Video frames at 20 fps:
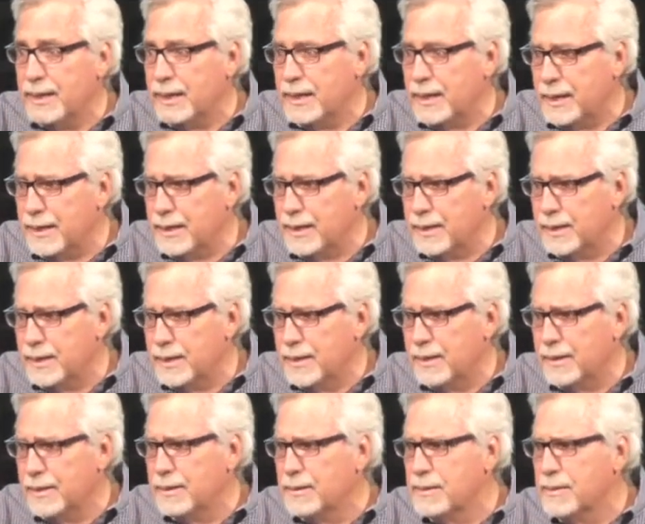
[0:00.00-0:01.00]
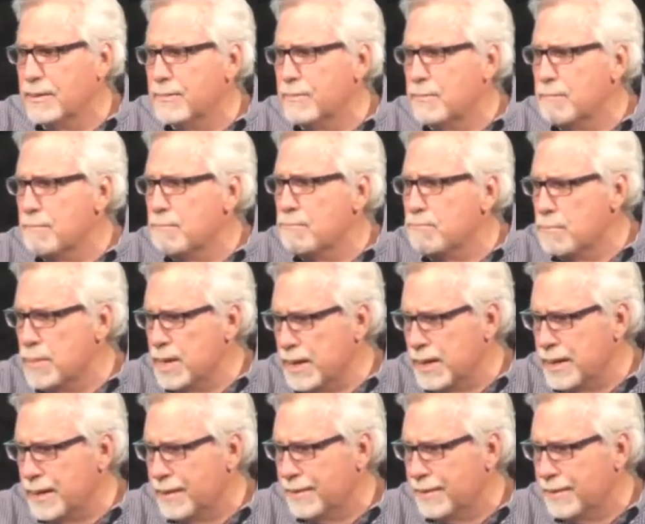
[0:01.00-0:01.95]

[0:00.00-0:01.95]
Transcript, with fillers: in me.